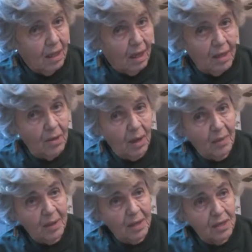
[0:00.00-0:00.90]
I knew I'd
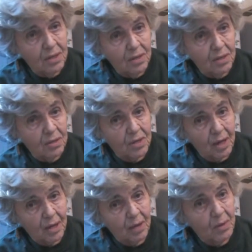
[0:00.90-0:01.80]
been teaching students
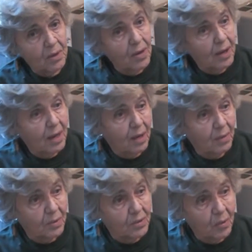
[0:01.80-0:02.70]
how to communicate, how to
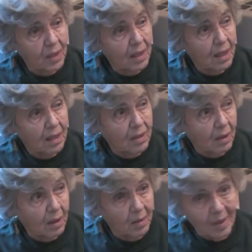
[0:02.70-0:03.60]
persuade. I
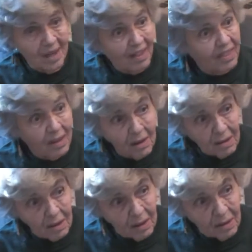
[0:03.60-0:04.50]
knew I'd been in
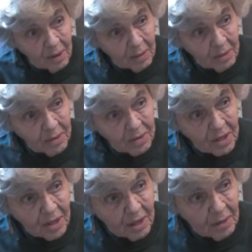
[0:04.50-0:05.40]
theater. I knew I'd produced
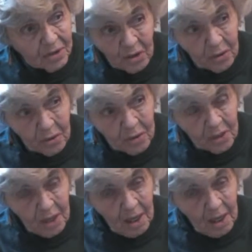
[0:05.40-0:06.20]
a lot of shows.